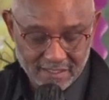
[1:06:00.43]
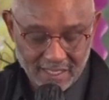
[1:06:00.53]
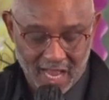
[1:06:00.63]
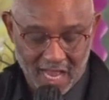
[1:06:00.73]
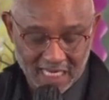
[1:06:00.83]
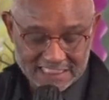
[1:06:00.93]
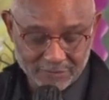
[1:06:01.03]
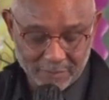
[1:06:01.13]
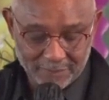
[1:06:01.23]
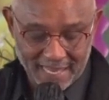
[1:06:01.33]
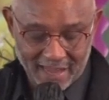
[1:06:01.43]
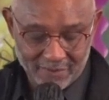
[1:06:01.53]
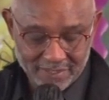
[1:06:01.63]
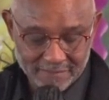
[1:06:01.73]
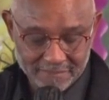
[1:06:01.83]
oxen were plowing,
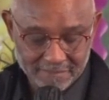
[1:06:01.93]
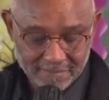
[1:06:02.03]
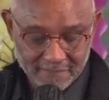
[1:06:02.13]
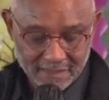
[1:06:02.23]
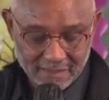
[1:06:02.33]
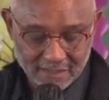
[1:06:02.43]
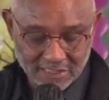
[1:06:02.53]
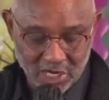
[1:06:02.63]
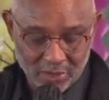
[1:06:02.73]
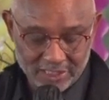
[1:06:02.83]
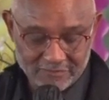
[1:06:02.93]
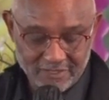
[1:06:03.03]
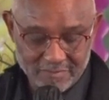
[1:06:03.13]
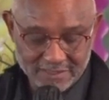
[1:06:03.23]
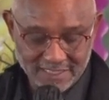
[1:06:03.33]
the donkeys came
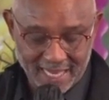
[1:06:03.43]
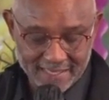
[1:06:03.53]
beside them,